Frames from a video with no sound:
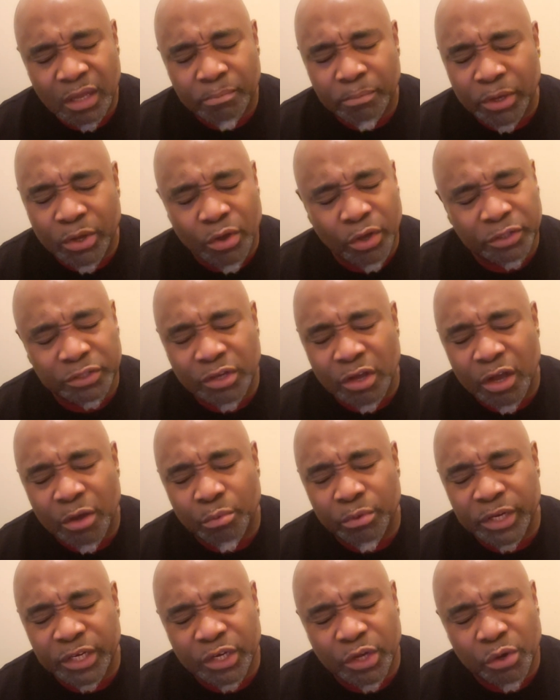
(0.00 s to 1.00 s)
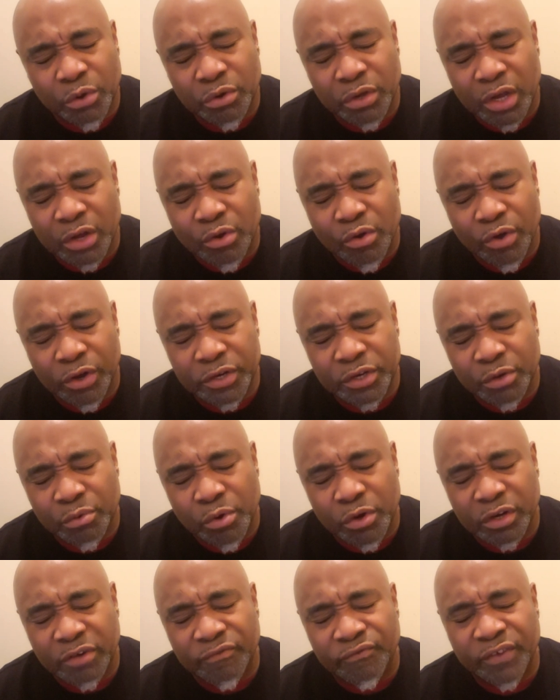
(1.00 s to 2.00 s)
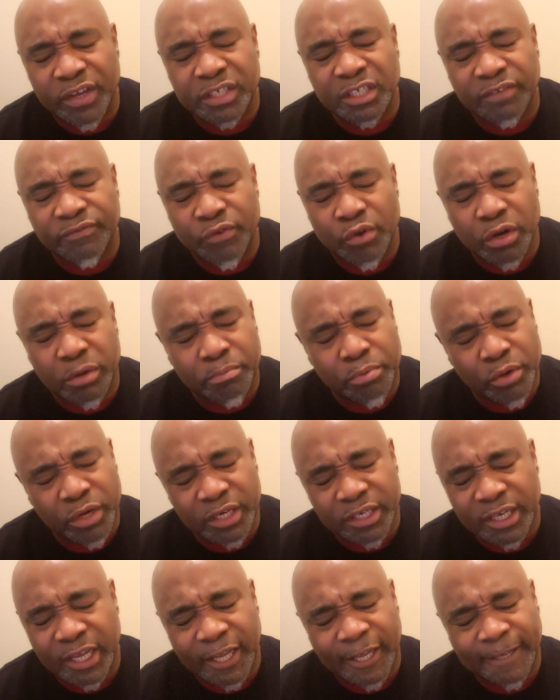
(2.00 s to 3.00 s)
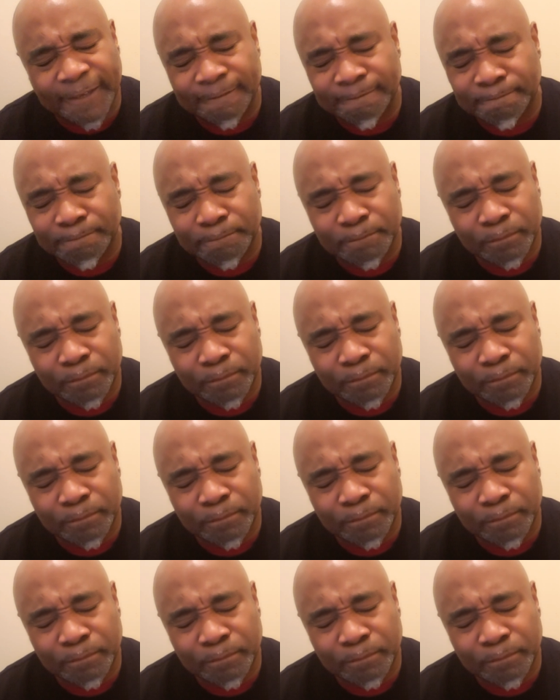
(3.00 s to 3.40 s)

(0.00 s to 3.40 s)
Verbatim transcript: Because, God, we know, according to your word, the vision is for an appointed time.